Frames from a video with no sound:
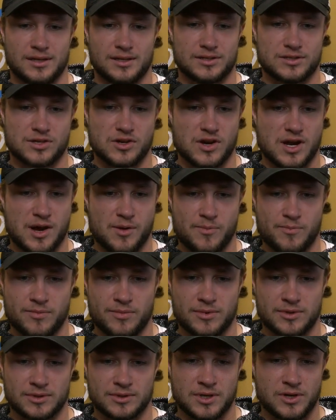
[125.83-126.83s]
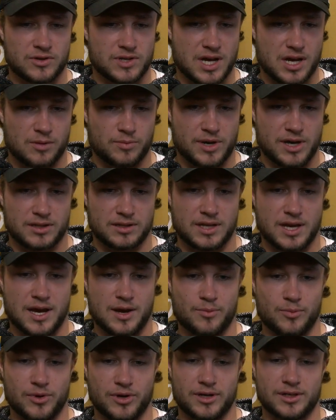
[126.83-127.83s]
There's no doubt about
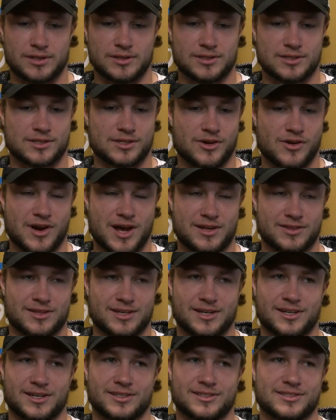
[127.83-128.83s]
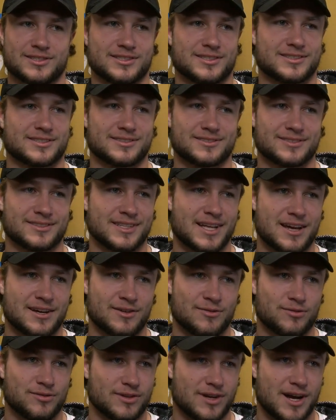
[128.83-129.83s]
that. But just going out there and just
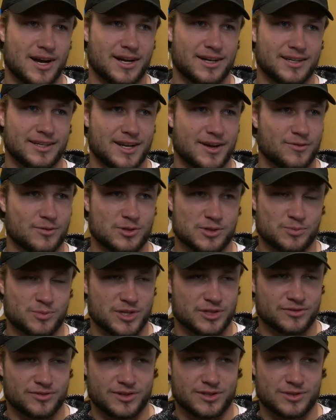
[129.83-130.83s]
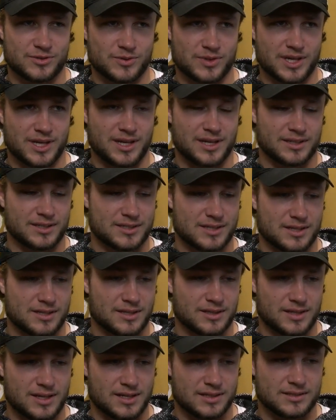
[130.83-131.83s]
letting it fly and having as much fun as we can, because I
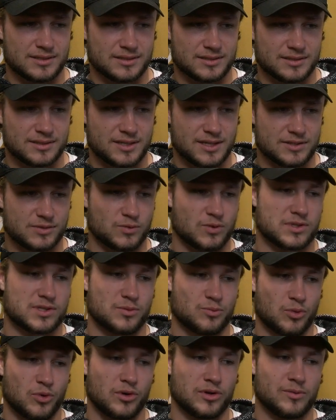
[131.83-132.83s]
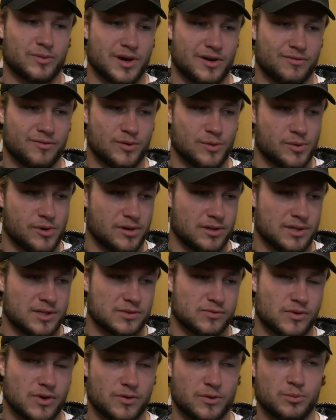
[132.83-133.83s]
think that's what's important about football, and
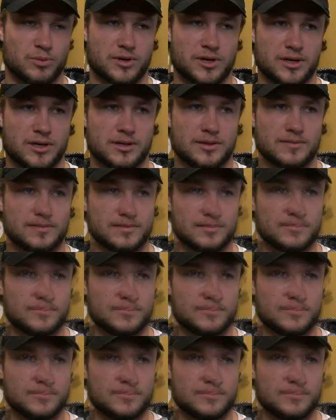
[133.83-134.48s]
that's why we play it.